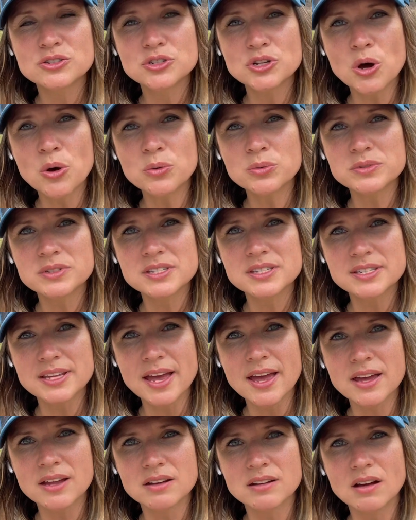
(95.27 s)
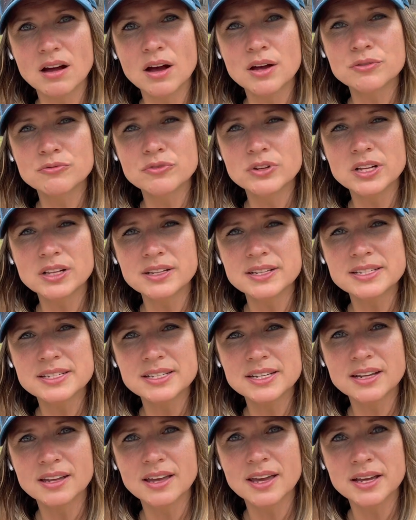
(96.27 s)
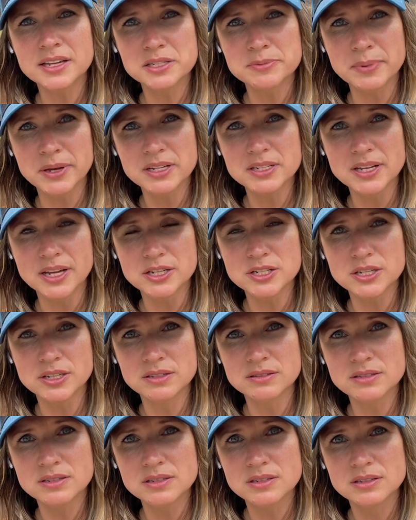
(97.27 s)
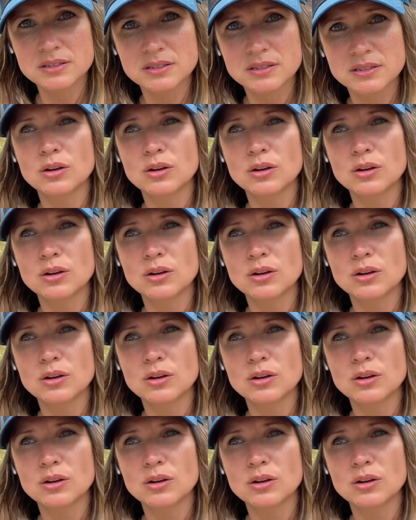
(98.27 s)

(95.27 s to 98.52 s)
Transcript: Don't set unrealistic expectations.